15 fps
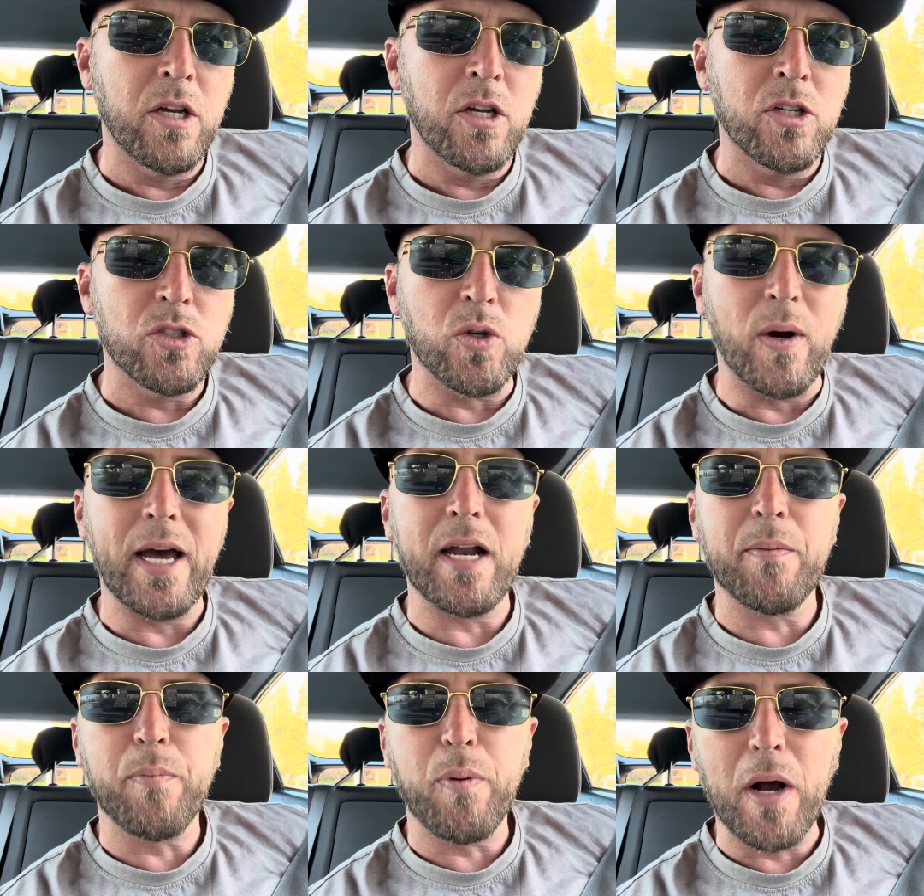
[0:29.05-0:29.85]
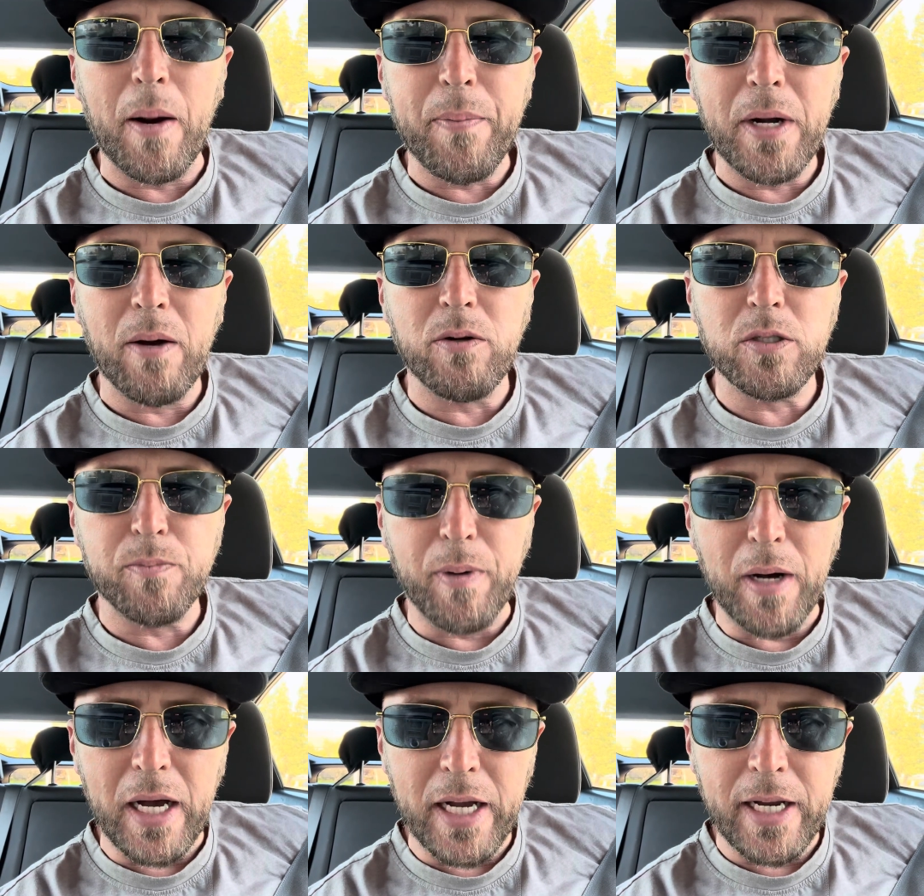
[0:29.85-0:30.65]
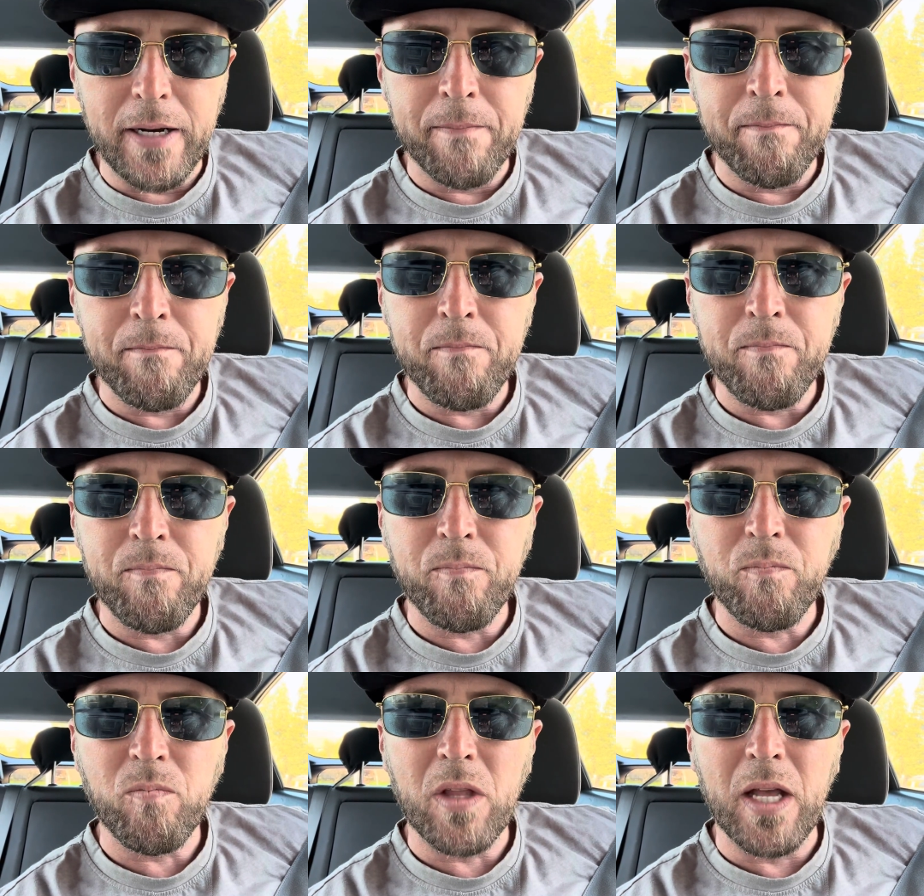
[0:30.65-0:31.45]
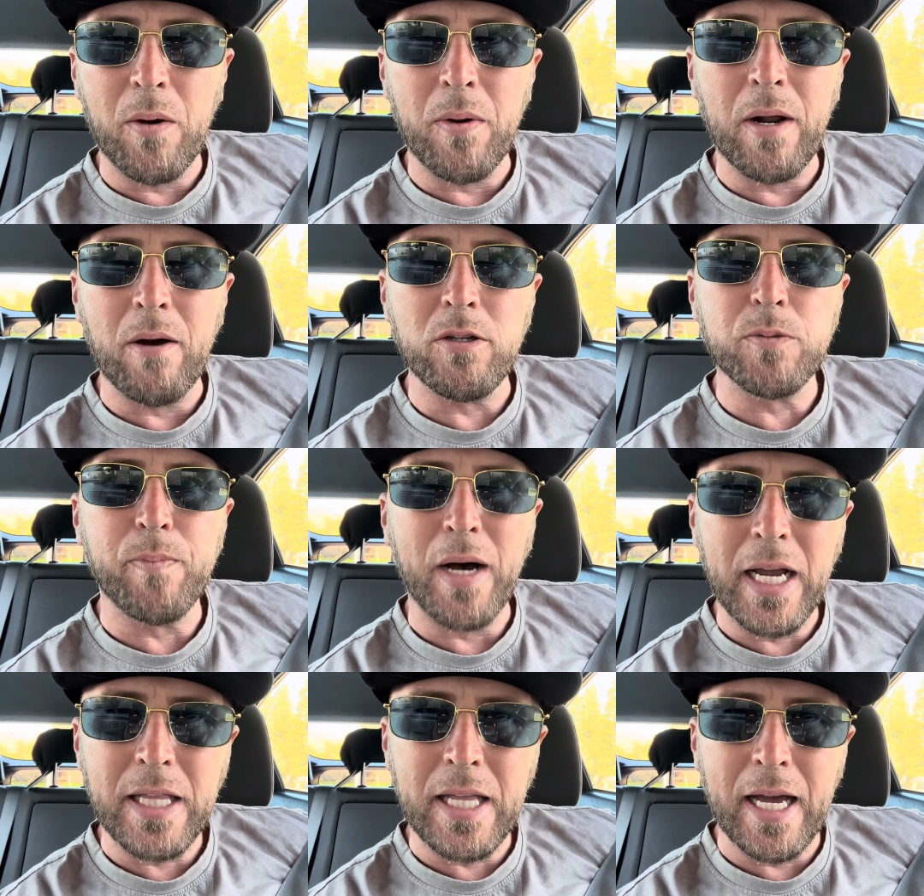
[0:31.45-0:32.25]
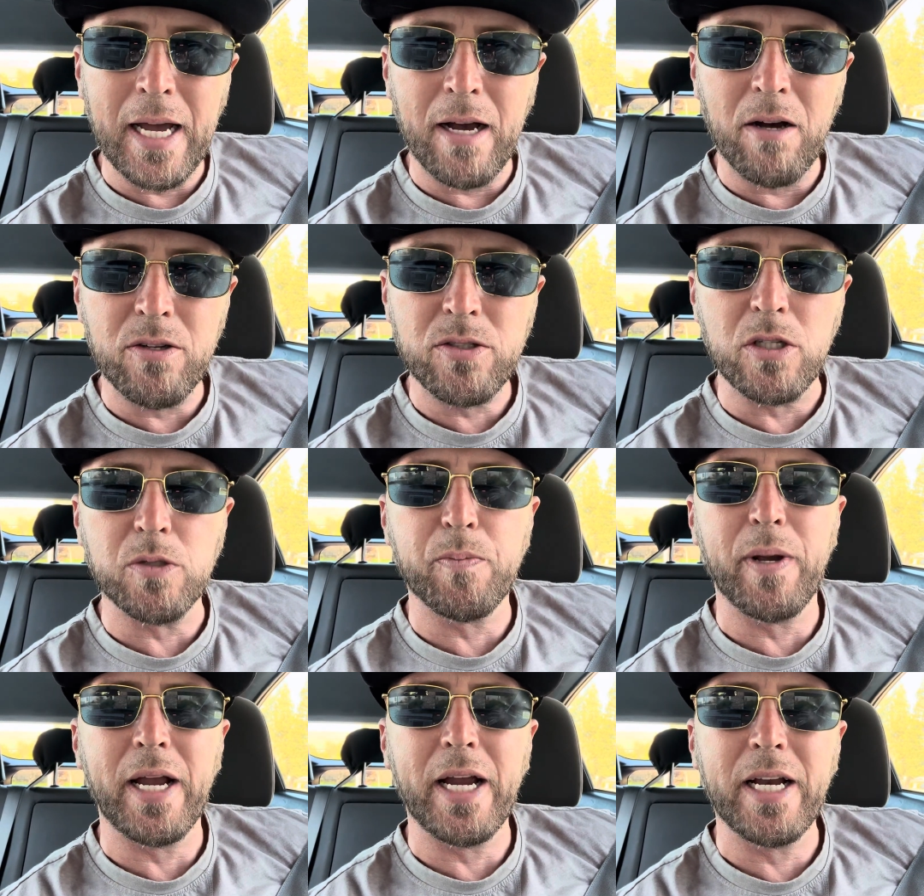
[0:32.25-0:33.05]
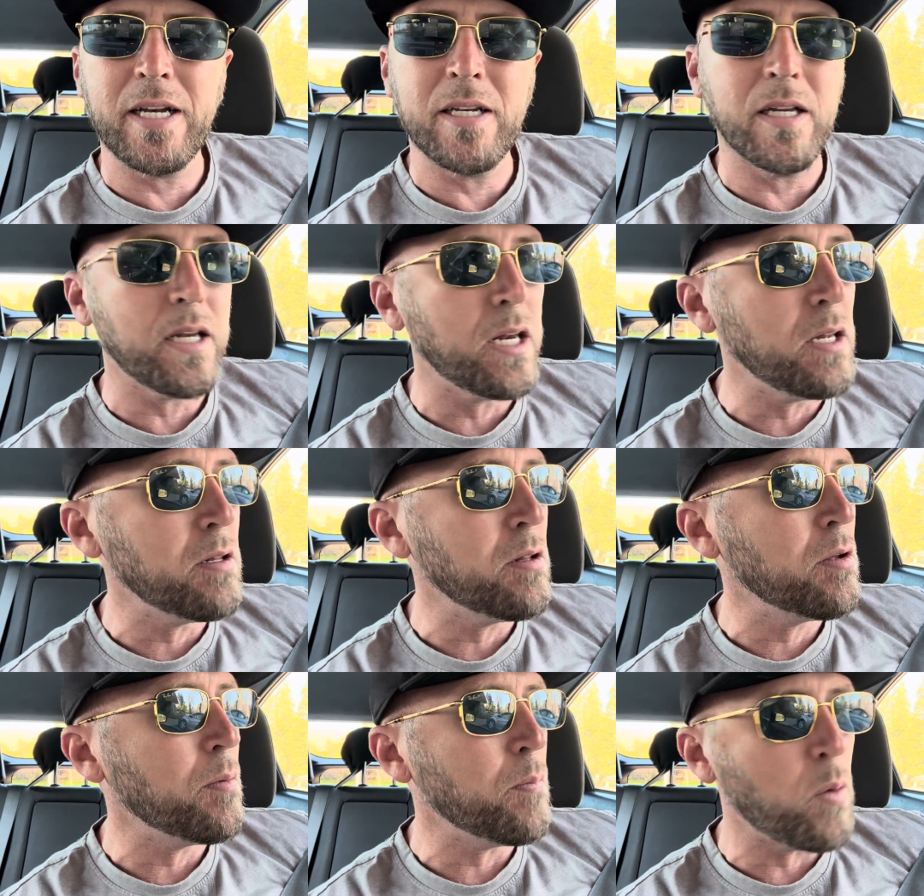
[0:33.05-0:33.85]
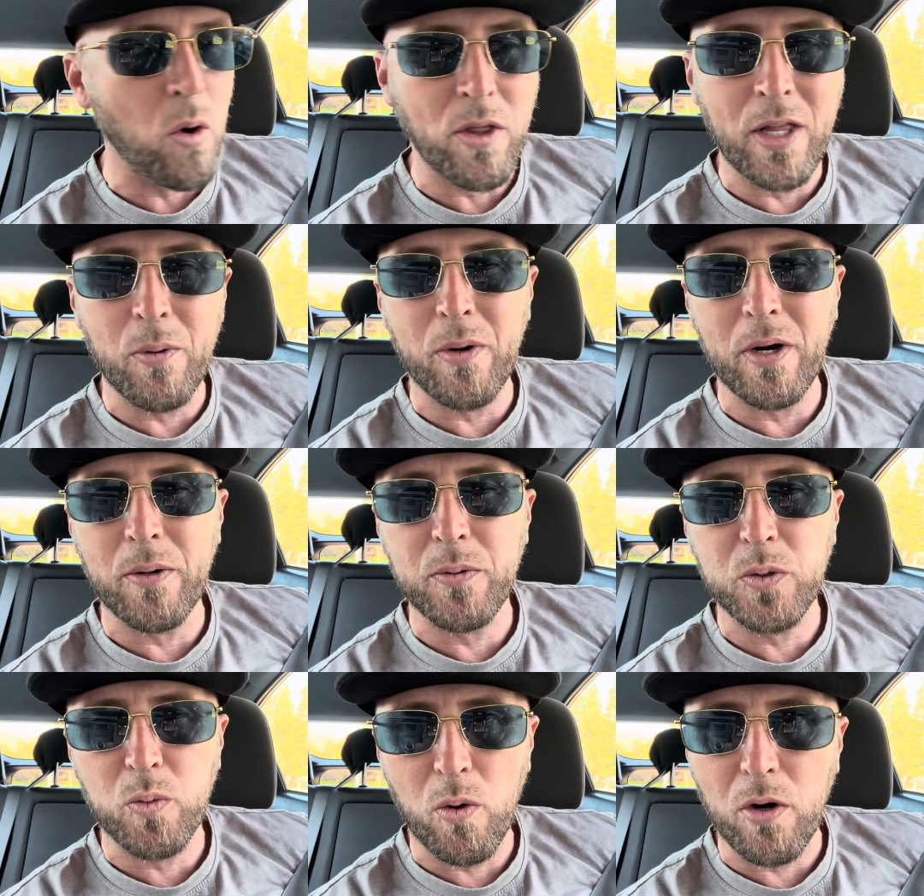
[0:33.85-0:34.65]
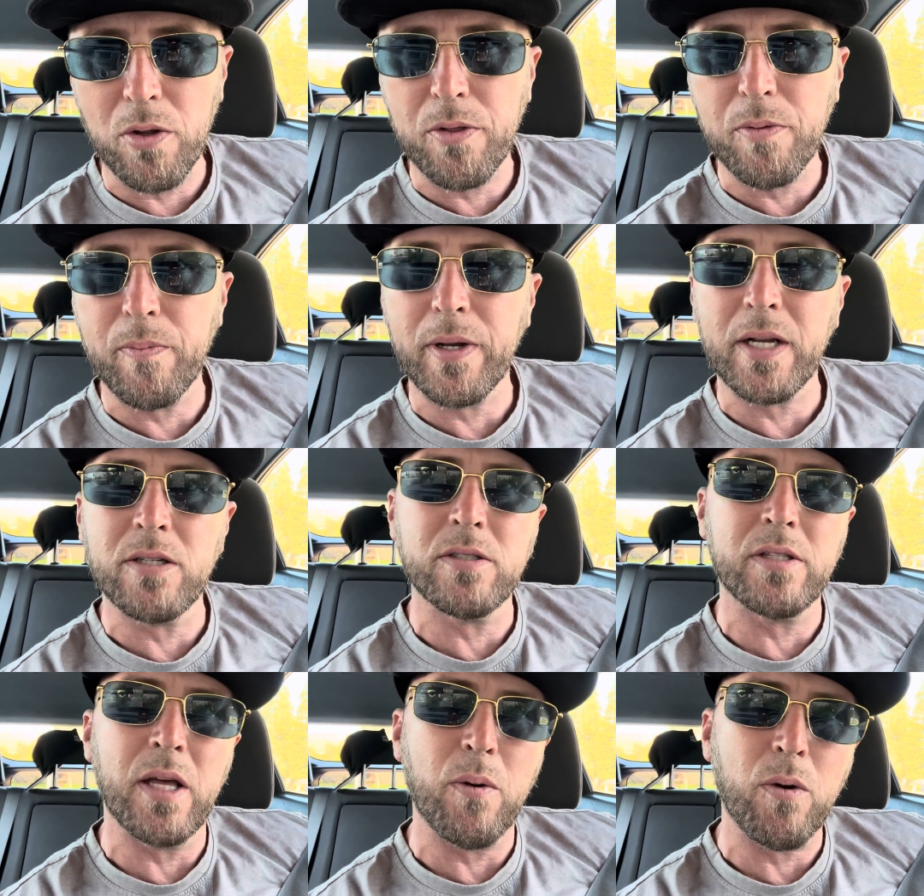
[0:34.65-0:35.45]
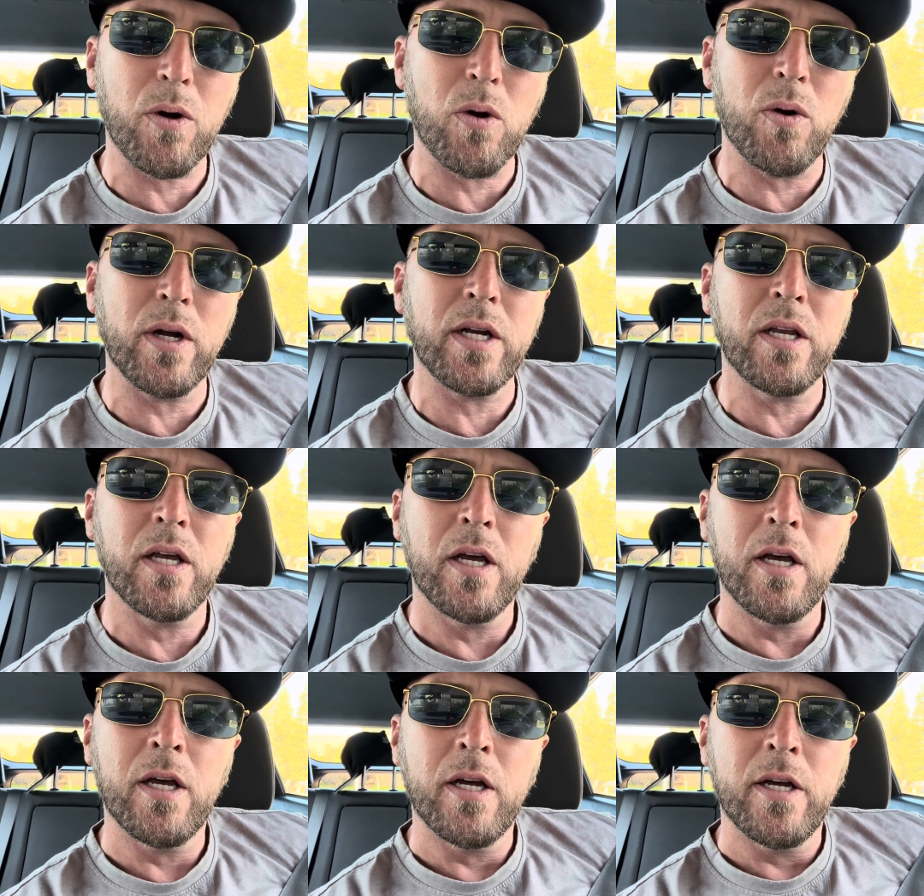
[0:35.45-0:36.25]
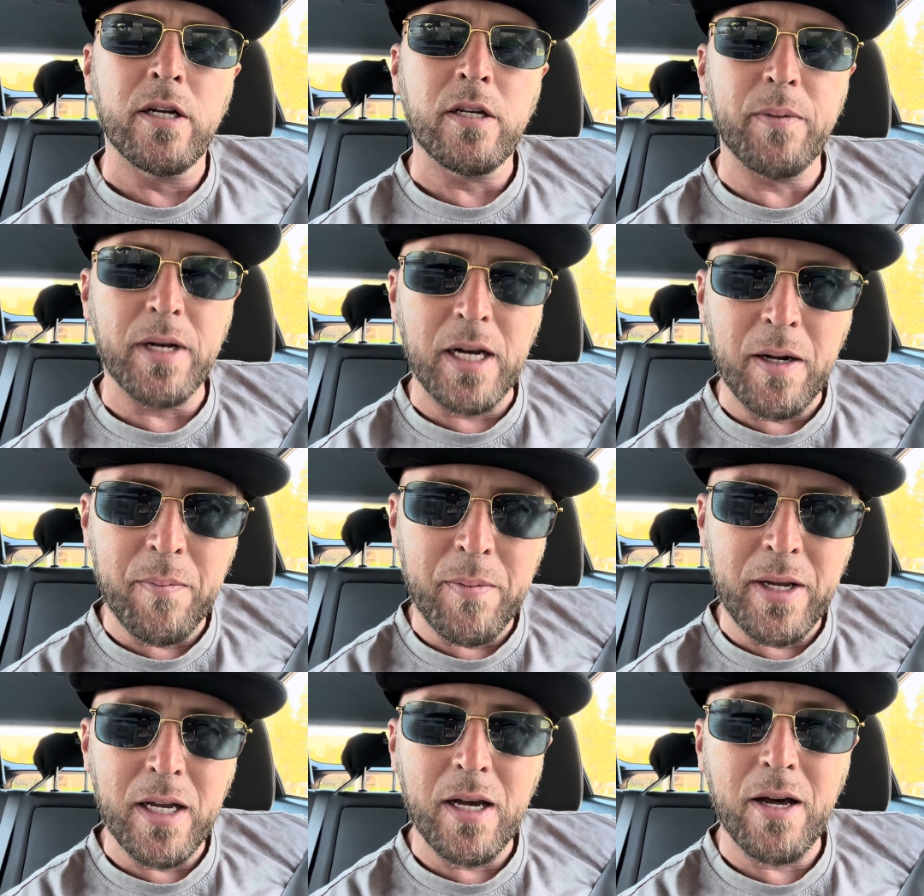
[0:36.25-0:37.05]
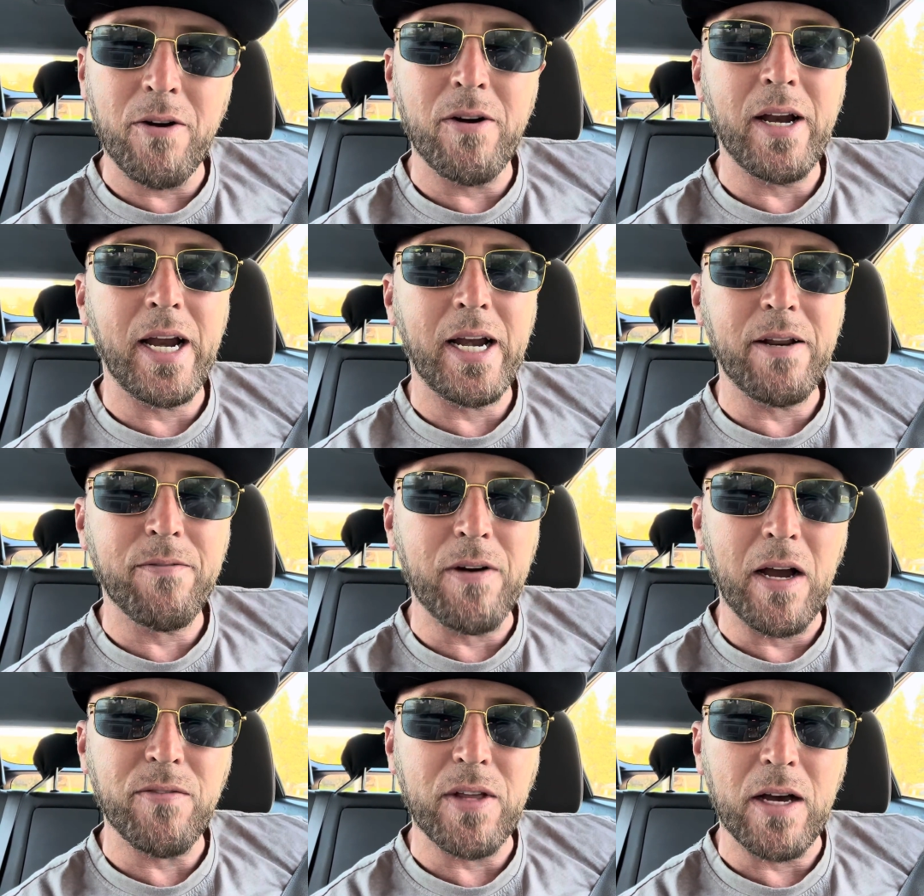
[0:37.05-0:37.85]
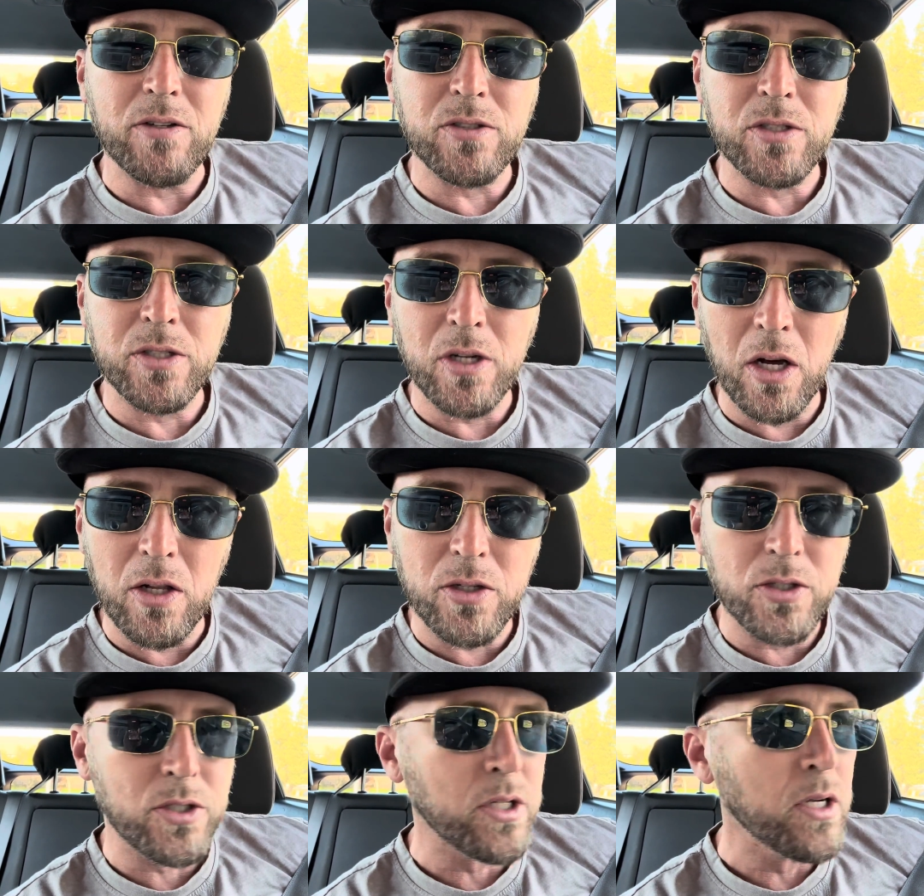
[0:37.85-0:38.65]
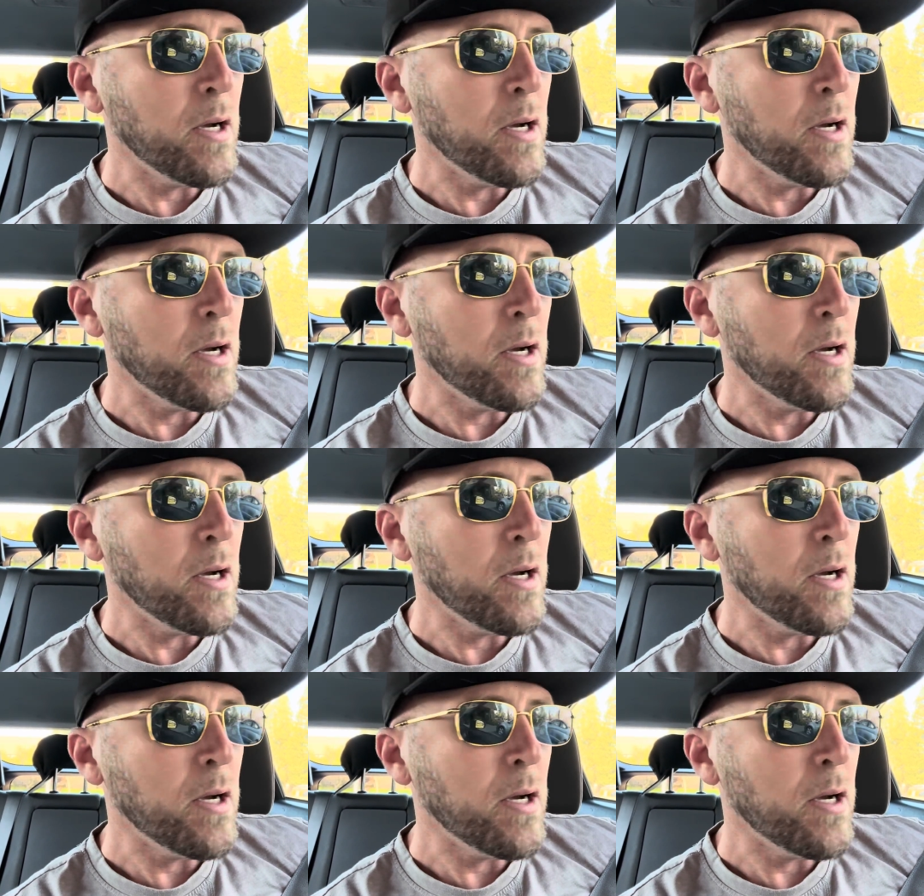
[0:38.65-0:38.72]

So I had a property I was buying. And when I was buying the house, I was paying a little more than what it was worth because they were going to be lending me $185,000.